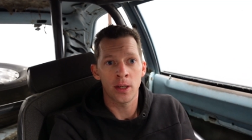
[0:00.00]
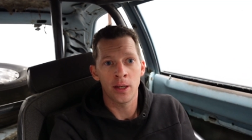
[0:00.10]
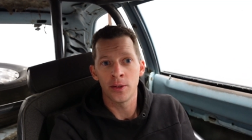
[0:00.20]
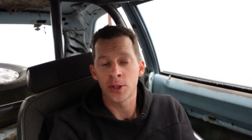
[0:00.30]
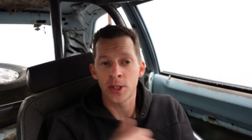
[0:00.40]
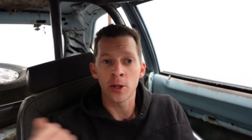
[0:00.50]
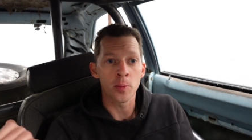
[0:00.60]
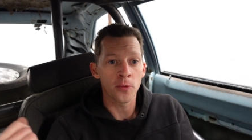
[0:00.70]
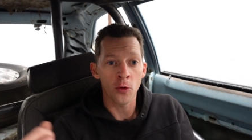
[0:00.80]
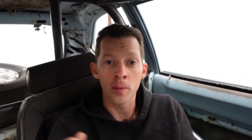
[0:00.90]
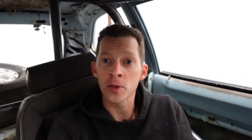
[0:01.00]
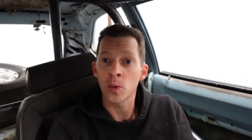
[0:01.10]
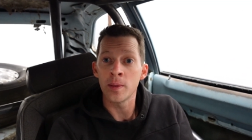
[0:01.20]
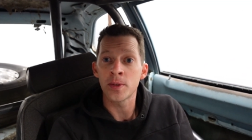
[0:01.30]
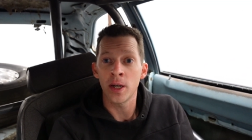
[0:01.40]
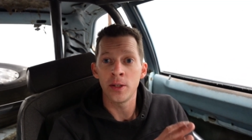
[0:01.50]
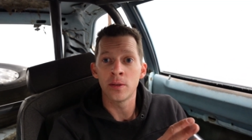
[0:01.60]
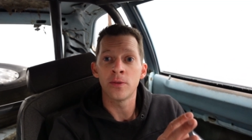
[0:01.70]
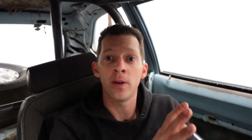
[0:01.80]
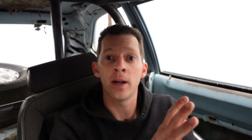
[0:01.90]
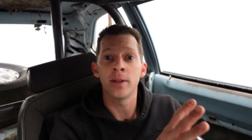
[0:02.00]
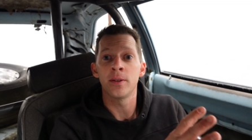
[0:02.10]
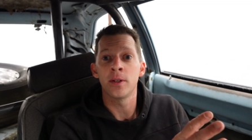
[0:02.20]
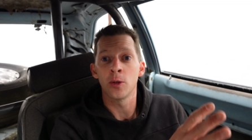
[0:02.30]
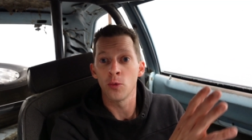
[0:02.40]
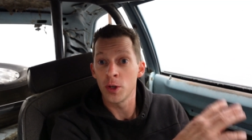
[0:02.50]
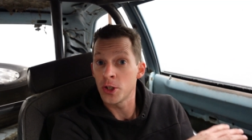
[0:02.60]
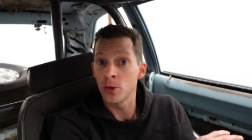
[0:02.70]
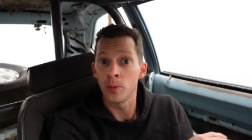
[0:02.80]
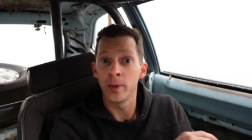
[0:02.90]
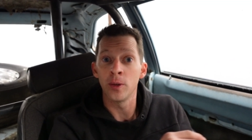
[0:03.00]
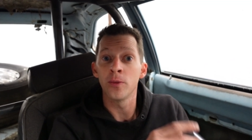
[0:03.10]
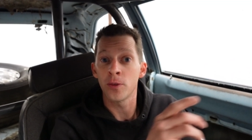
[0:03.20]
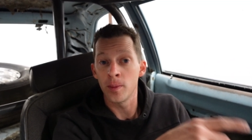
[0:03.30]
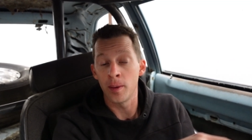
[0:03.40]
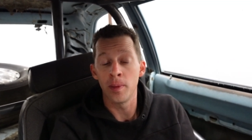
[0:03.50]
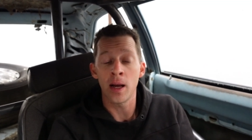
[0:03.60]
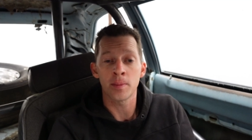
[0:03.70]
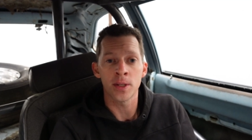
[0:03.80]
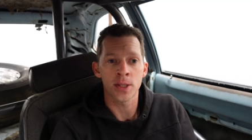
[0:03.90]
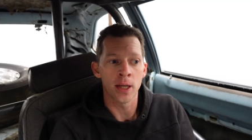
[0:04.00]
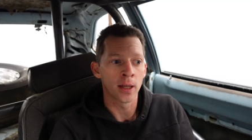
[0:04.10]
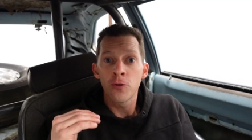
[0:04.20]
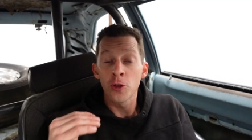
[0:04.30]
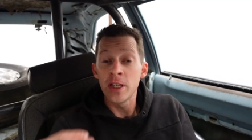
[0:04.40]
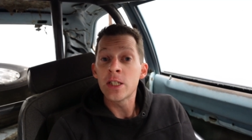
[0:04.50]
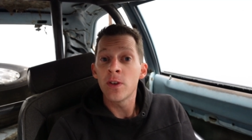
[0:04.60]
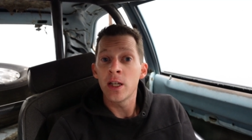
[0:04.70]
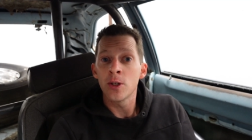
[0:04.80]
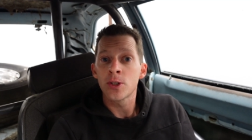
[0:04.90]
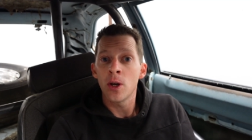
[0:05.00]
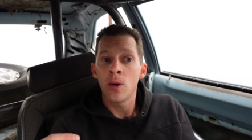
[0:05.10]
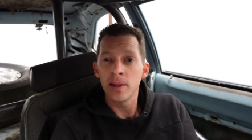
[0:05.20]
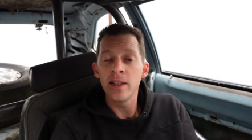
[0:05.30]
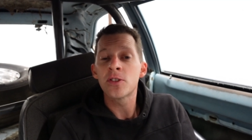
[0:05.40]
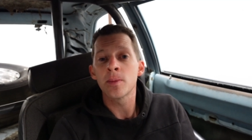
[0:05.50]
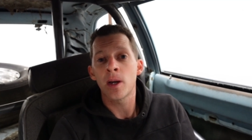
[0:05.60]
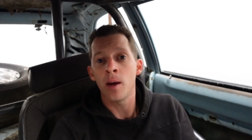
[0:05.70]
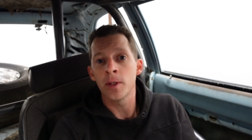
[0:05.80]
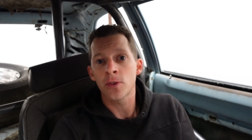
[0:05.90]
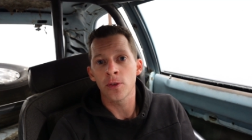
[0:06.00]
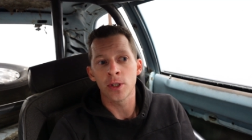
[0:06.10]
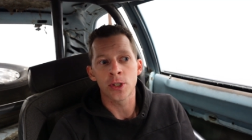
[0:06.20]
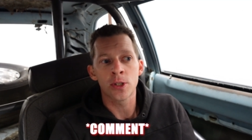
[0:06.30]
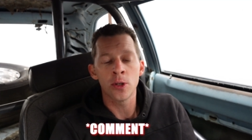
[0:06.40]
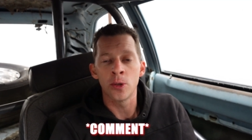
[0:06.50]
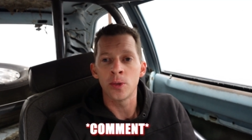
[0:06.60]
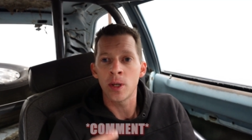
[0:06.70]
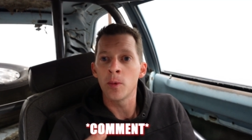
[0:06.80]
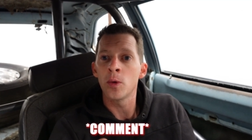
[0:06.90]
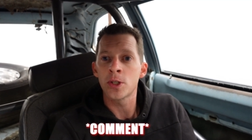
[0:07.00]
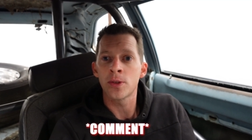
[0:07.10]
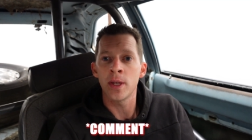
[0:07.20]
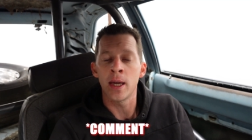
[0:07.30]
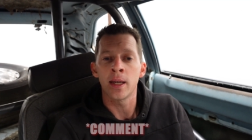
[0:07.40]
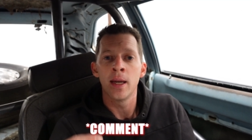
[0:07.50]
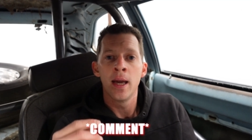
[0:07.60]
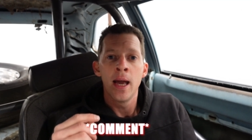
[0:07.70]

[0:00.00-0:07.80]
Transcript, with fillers: Uh, the Stinger Performance website, you can find the original build for my Black Mustang. For these videos though, leave some comments for this too. Tell me what you think.